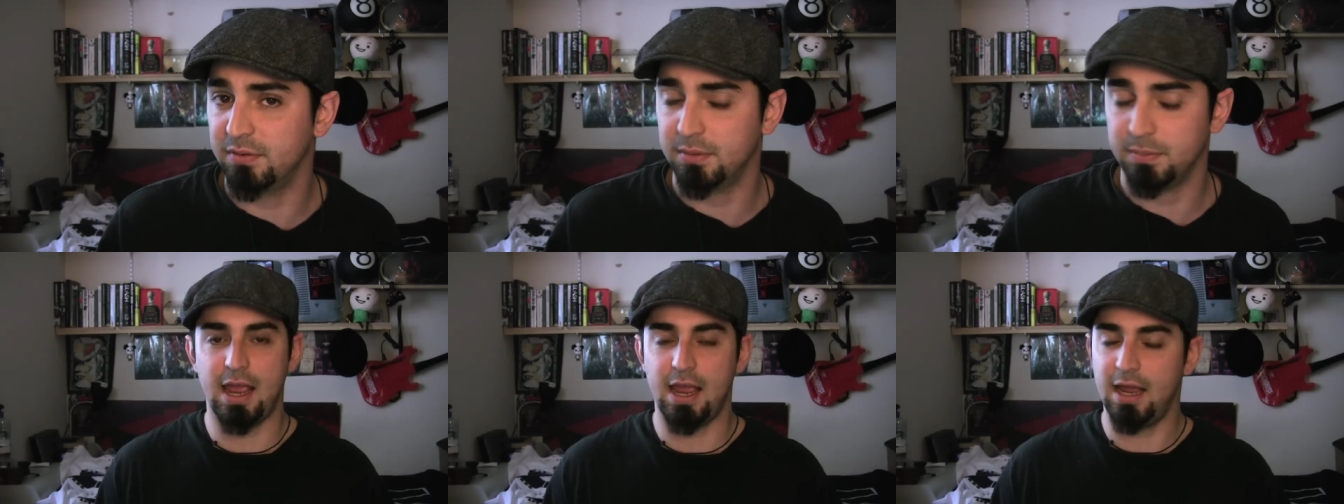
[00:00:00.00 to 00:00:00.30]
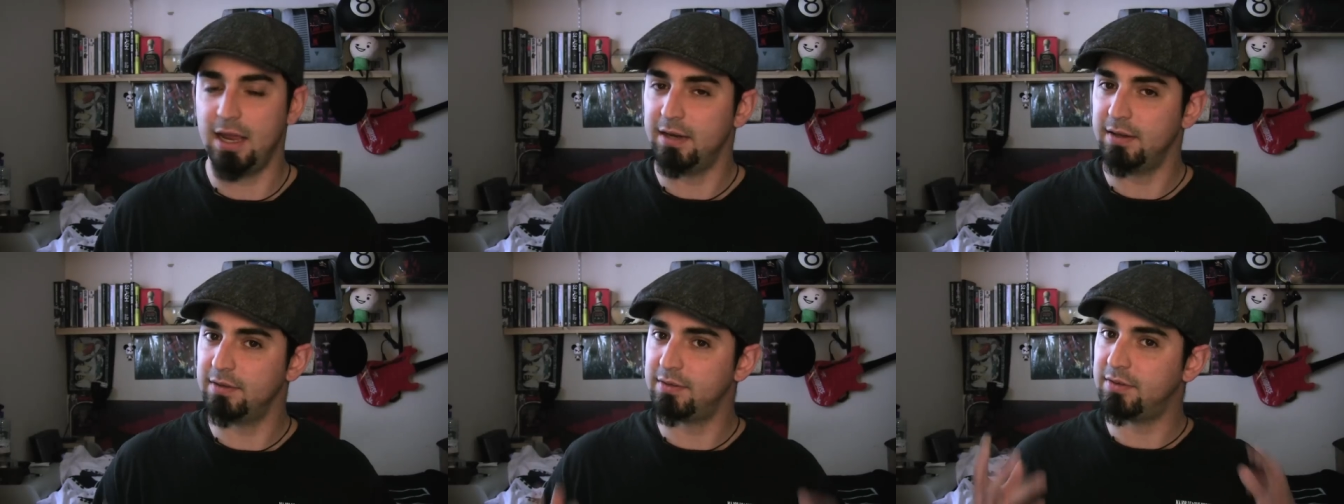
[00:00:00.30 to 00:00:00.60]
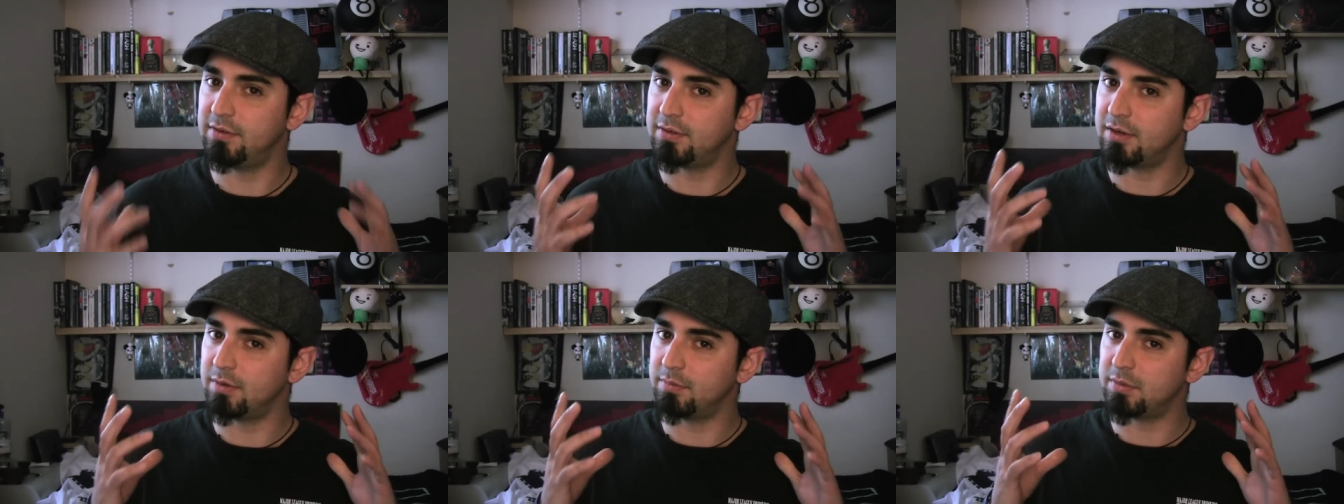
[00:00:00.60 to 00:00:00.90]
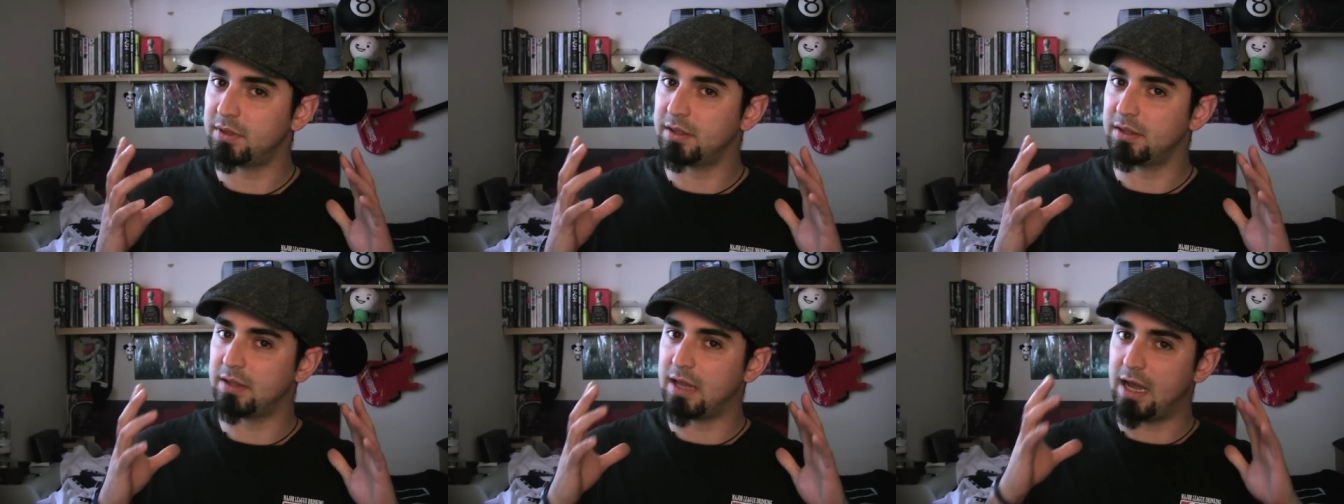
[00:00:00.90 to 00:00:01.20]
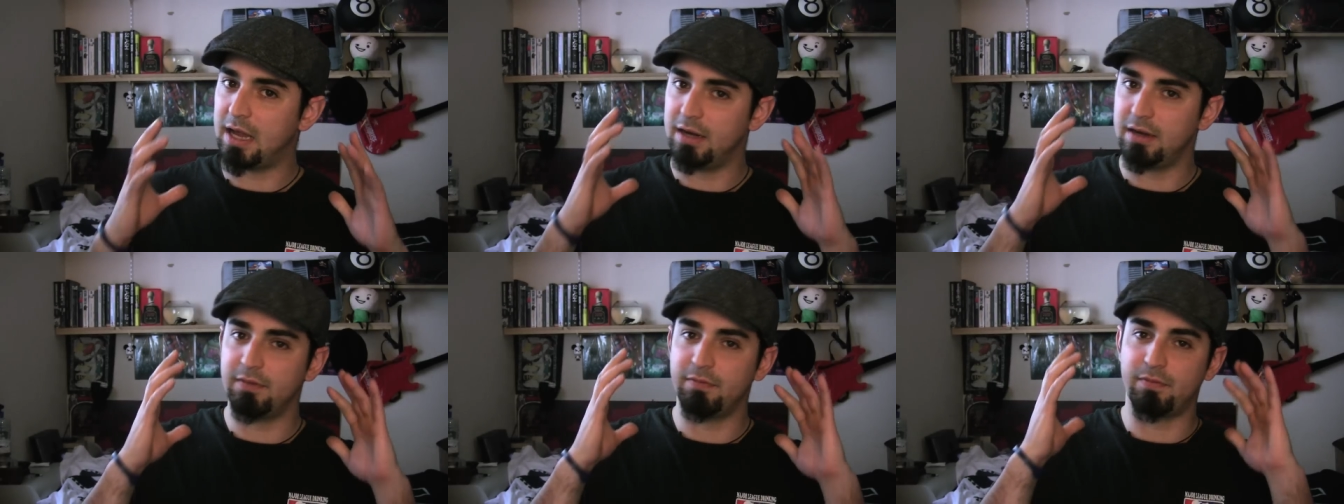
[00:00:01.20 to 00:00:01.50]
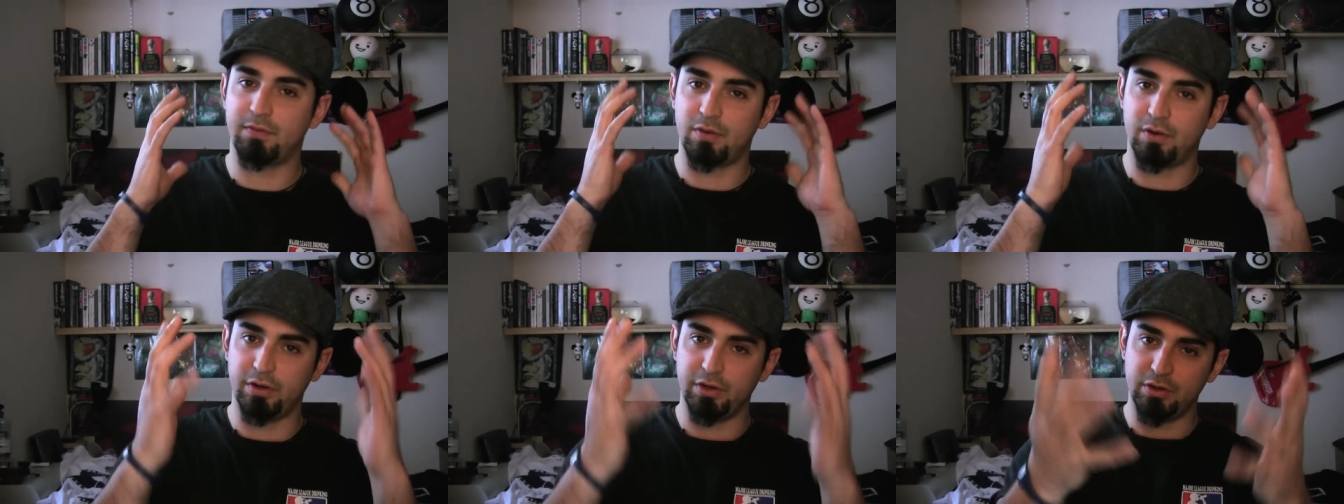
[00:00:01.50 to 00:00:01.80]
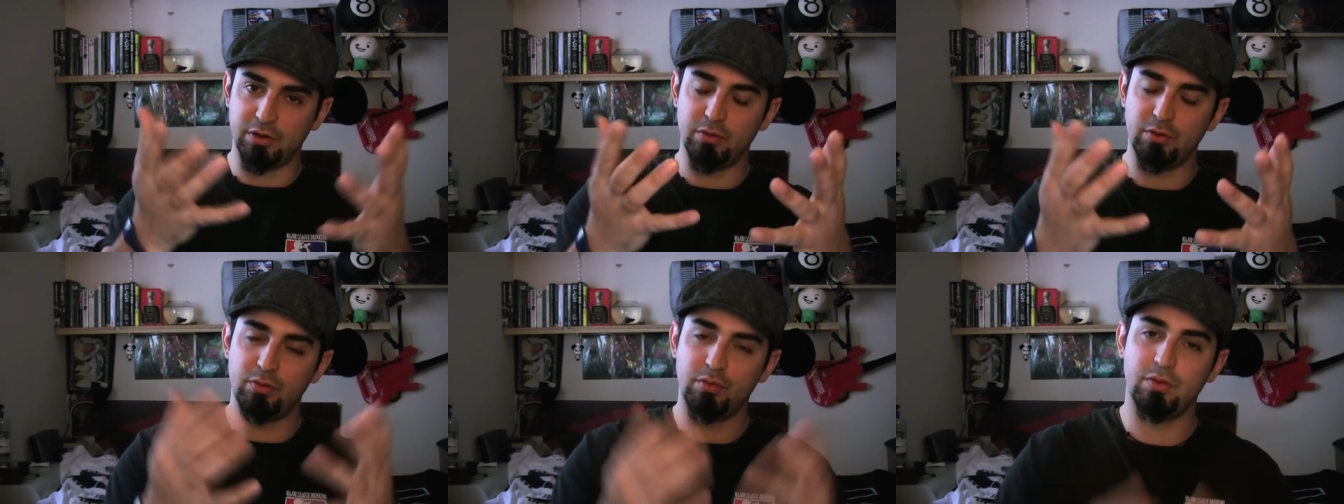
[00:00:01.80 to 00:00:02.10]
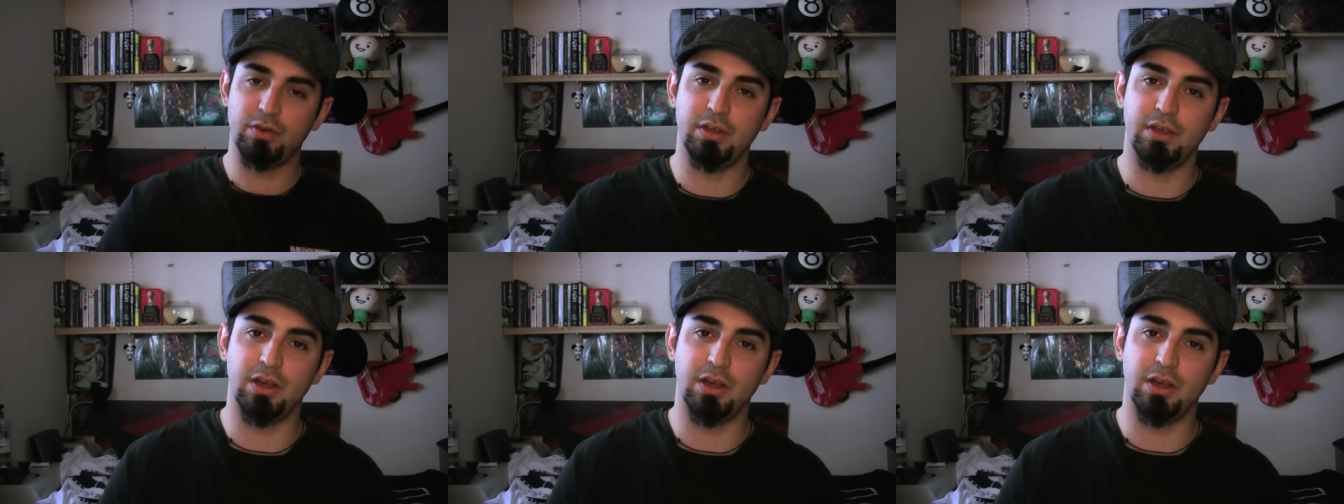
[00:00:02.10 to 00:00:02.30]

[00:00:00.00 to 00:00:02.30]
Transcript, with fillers: And this is something that for you